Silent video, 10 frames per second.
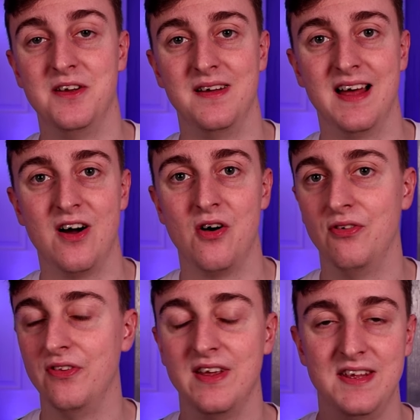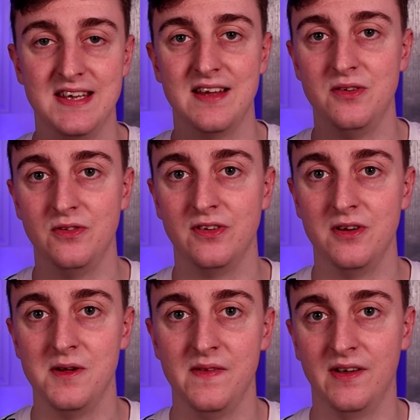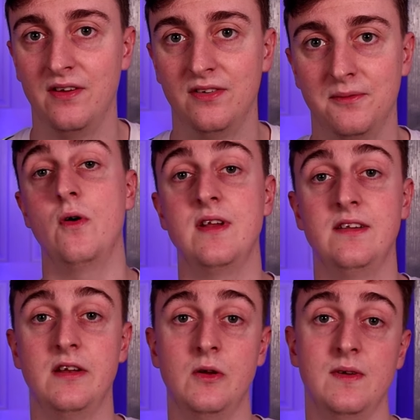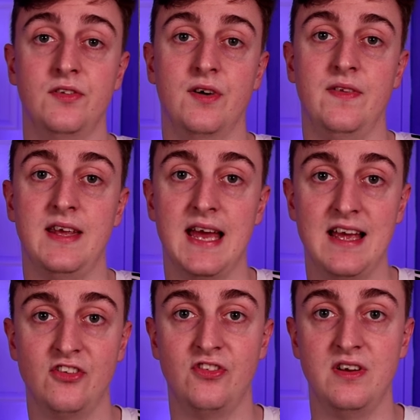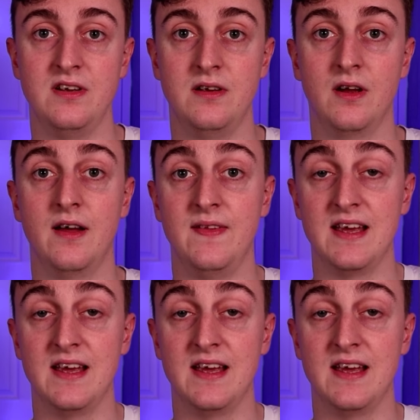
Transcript: you do it that often that you get used to doing this. All you need to do is select the XG and